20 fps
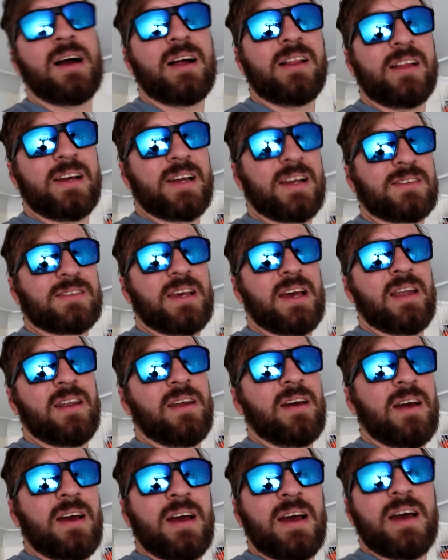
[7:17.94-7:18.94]
like I said,
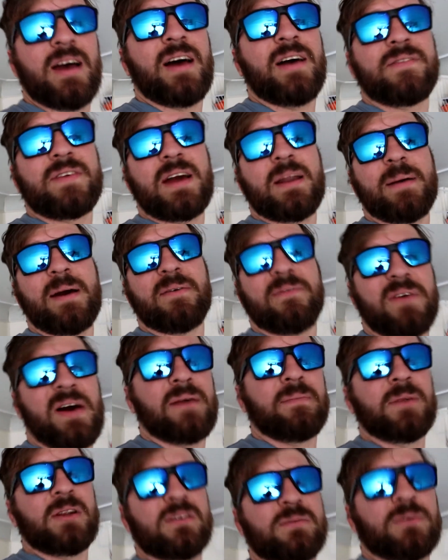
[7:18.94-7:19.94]
I've got about
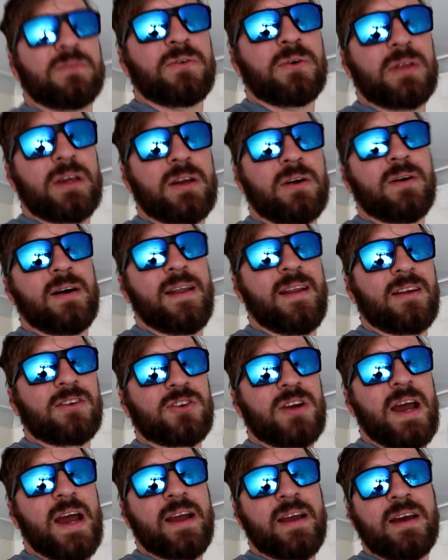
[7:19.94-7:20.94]
five minutes before they go out on
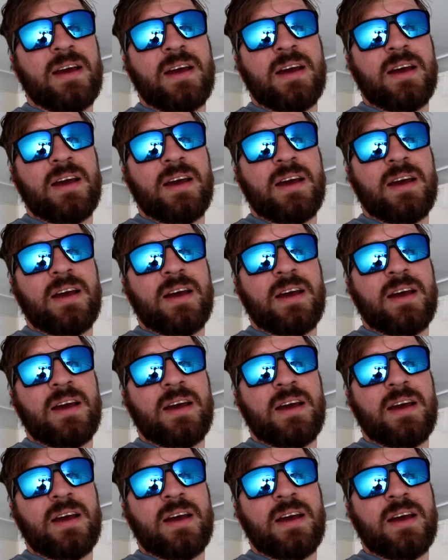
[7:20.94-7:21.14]
track,